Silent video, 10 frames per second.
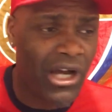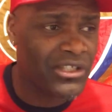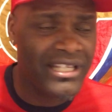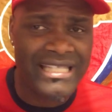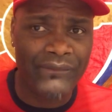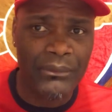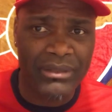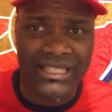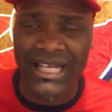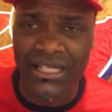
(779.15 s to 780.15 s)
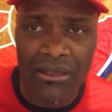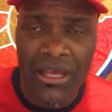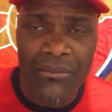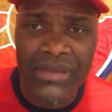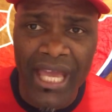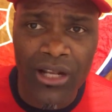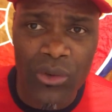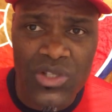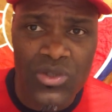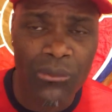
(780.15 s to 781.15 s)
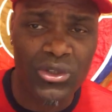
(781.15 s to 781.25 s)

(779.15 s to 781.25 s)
come to this have a plate on it behind closed door,